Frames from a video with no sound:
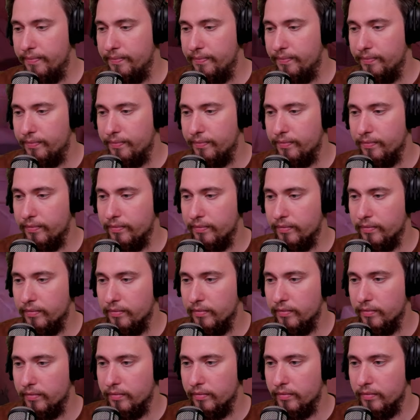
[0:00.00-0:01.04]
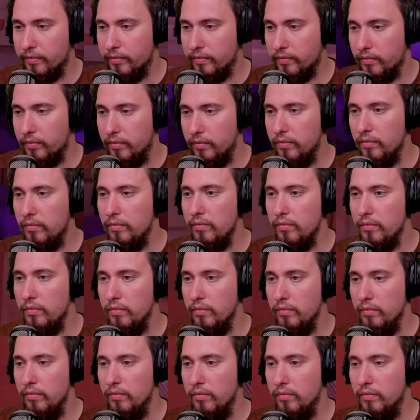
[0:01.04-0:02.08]

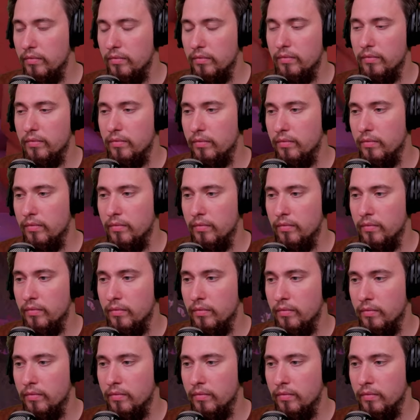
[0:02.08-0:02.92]
(silence)